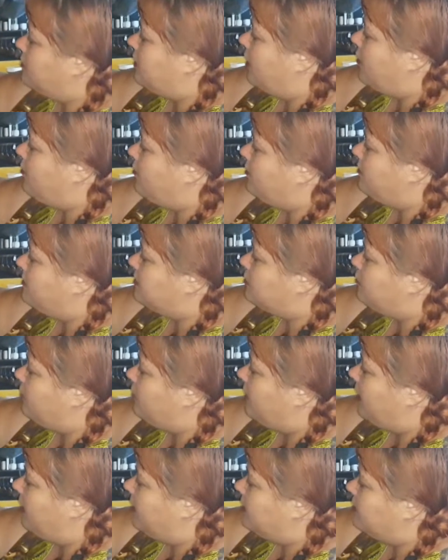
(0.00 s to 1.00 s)
with this, where I
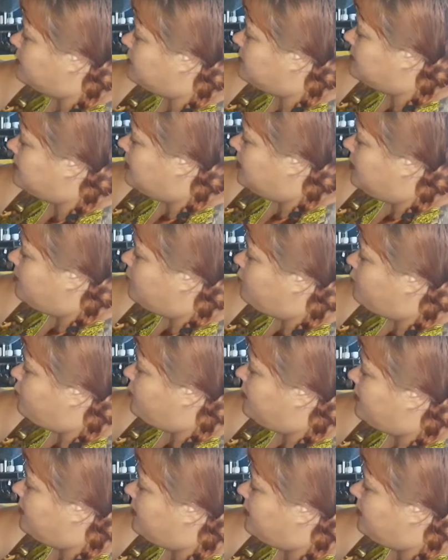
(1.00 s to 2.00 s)
just bring
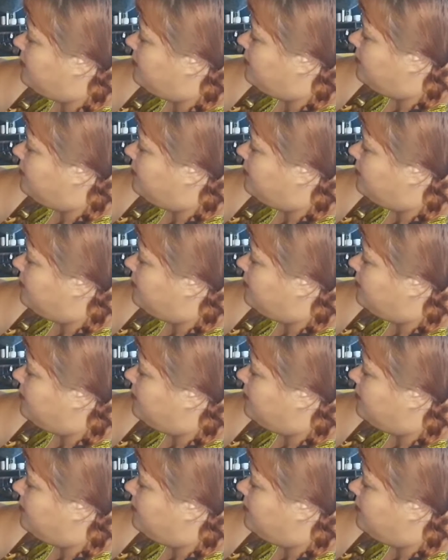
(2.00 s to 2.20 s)
in